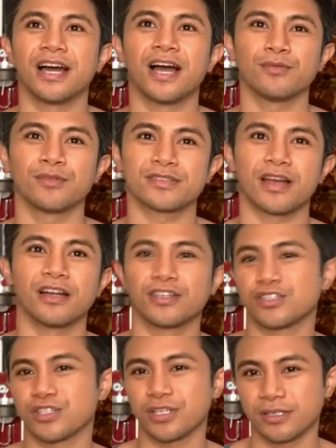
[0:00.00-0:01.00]
I was
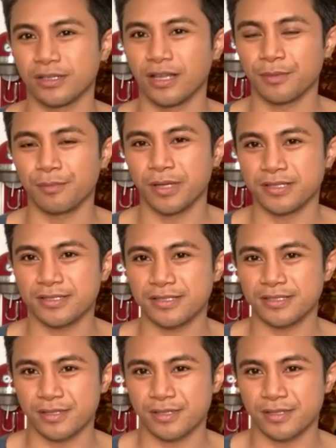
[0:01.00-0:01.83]
auditioning in a lot of places.